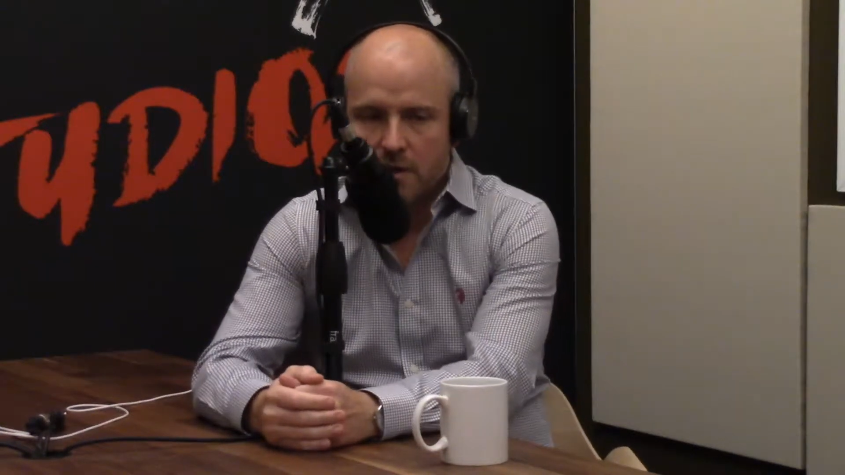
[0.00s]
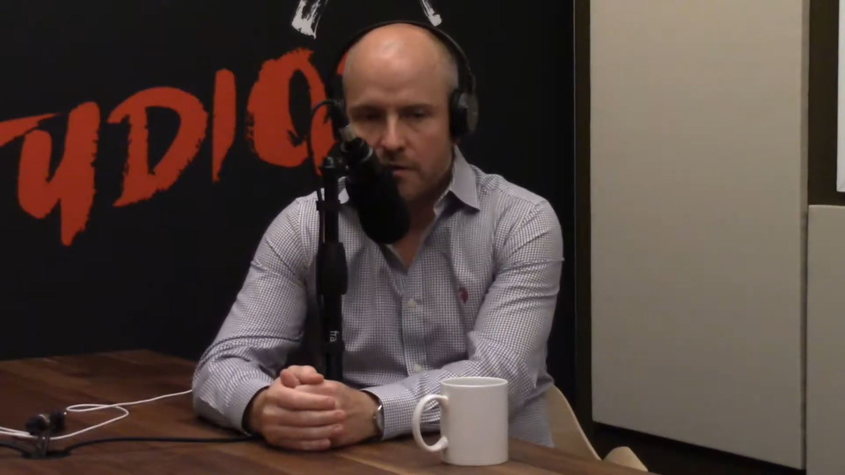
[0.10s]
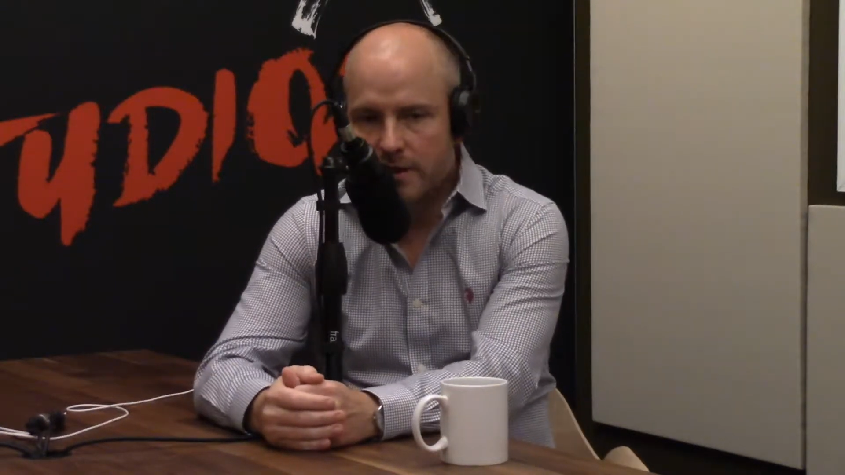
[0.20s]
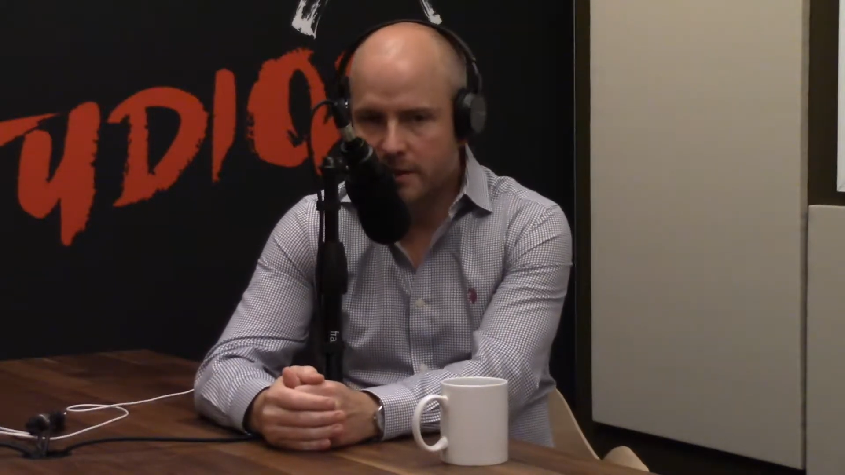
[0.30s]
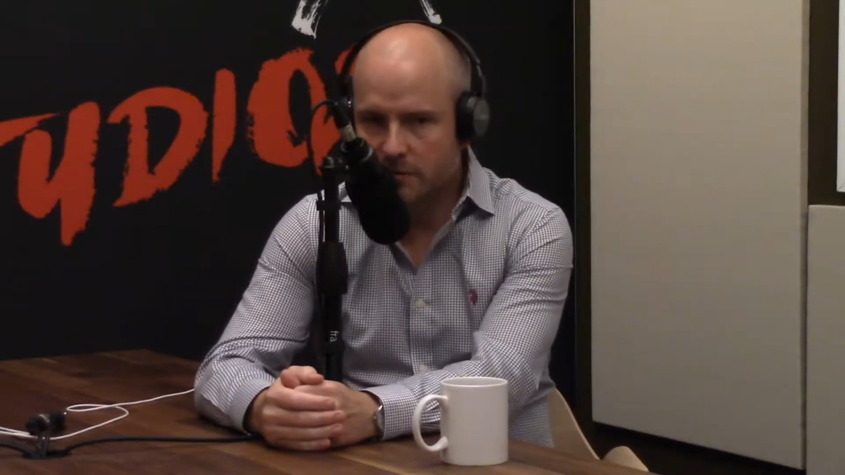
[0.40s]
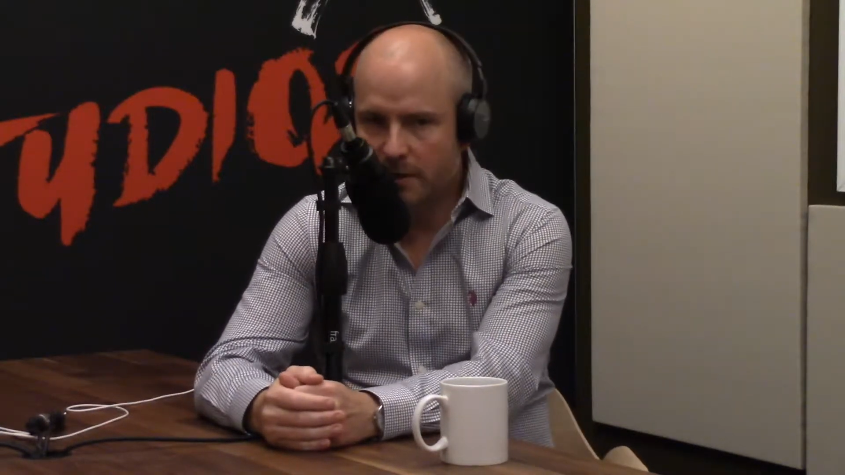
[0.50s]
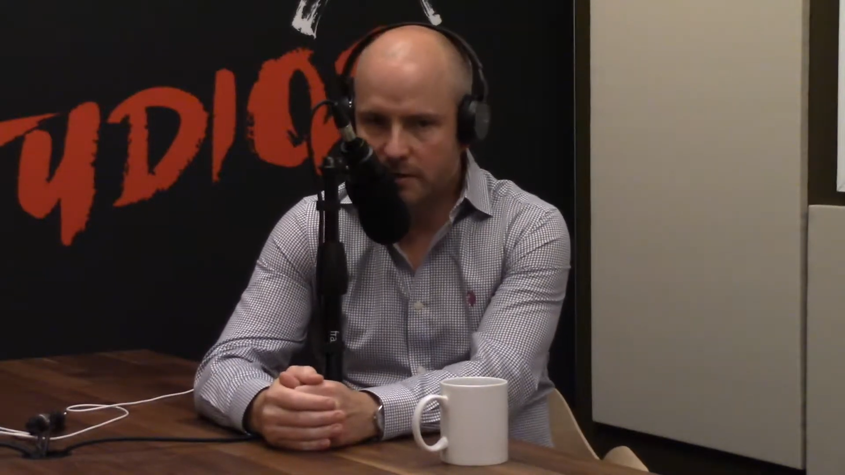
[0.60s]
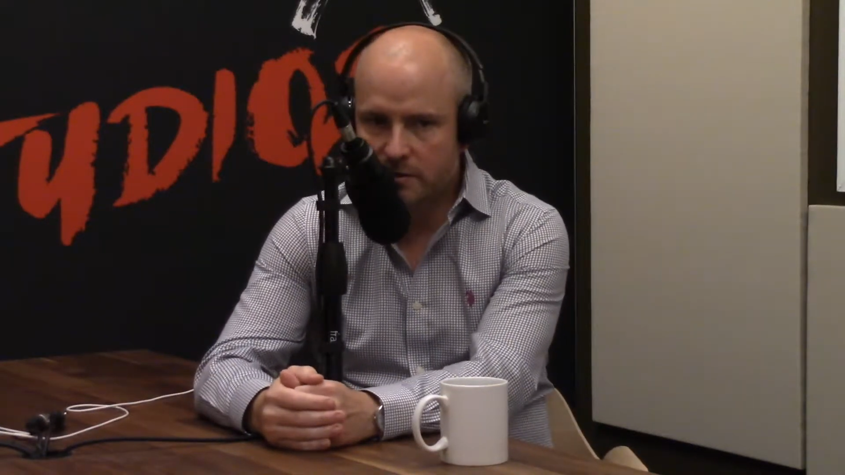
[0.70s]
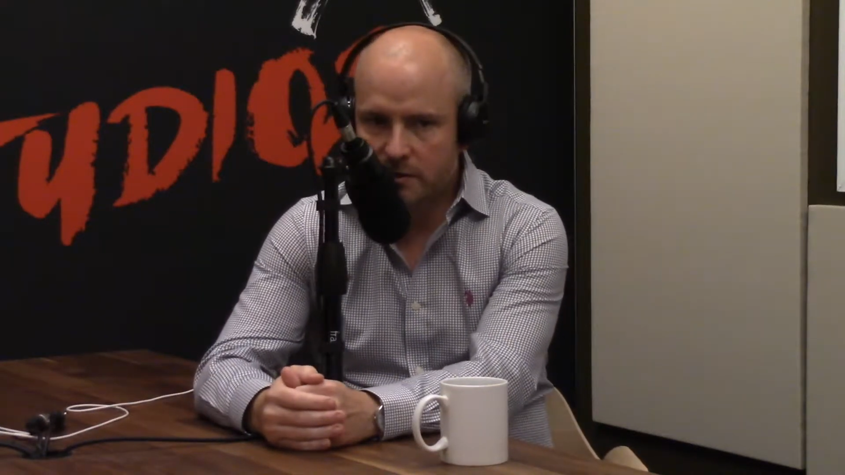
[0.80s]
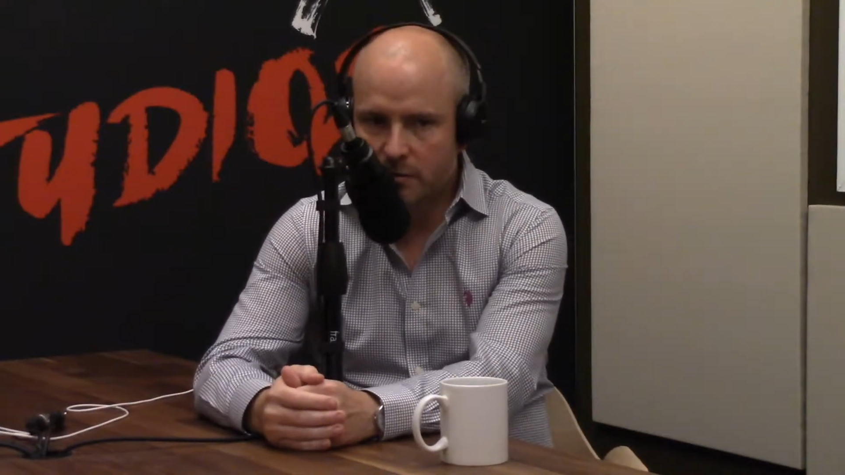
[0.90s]
expense
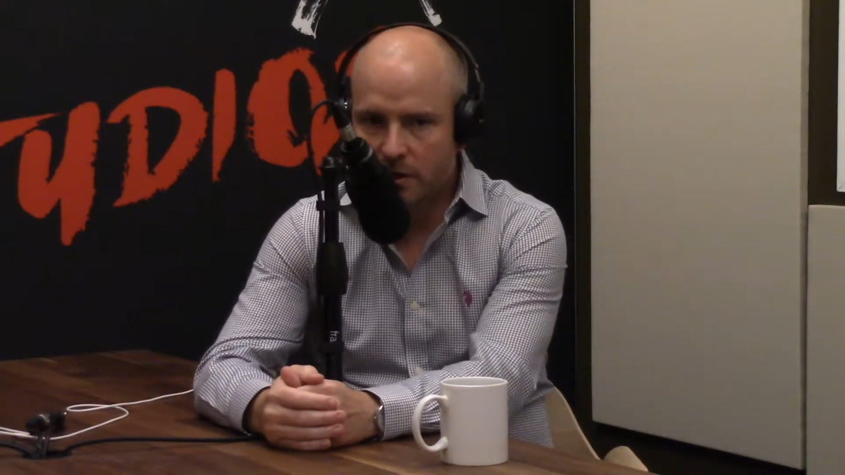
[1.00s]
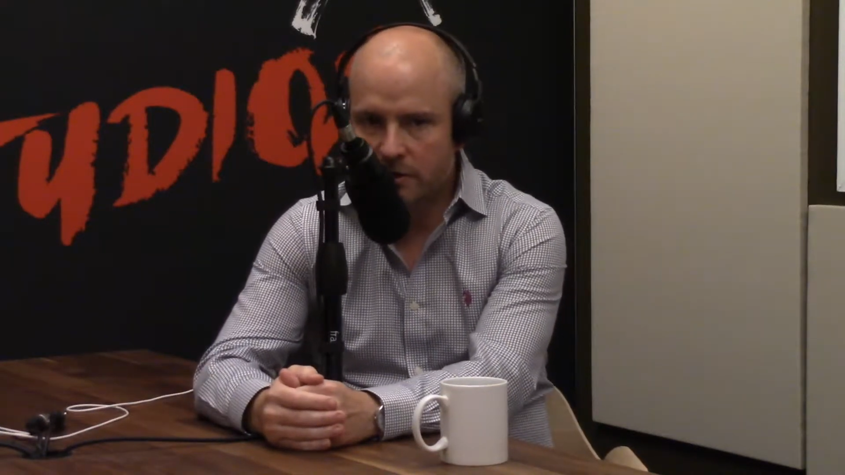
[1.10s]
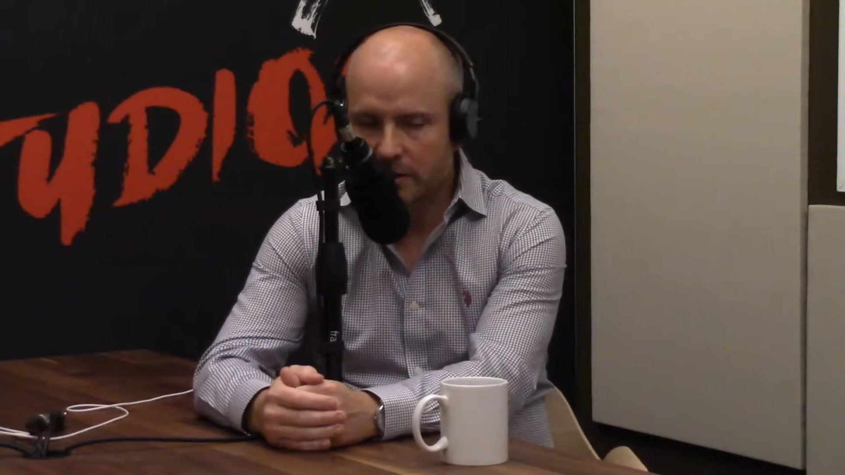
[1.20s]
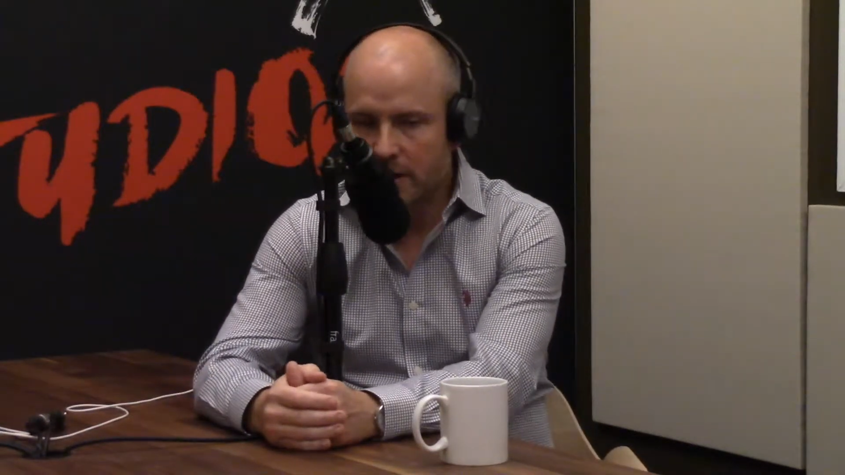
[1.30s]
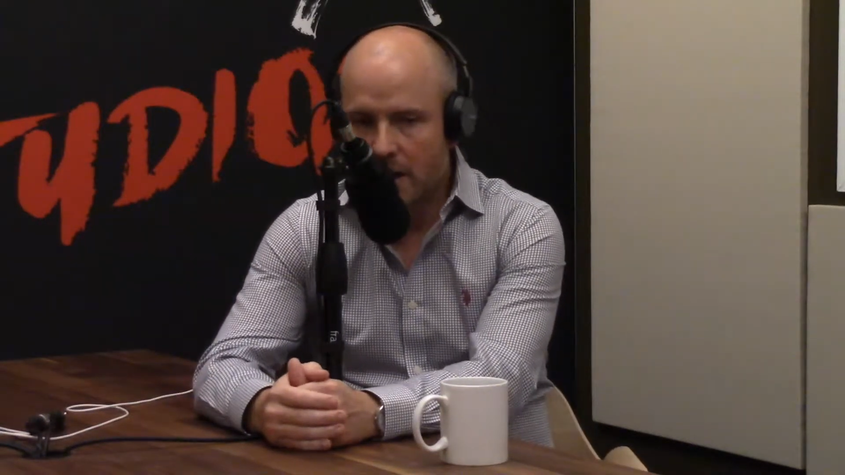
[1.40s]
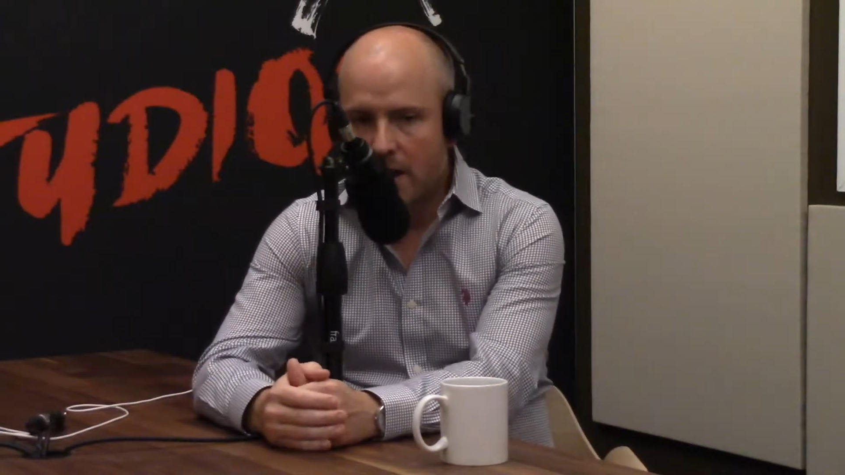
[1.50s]
on the project.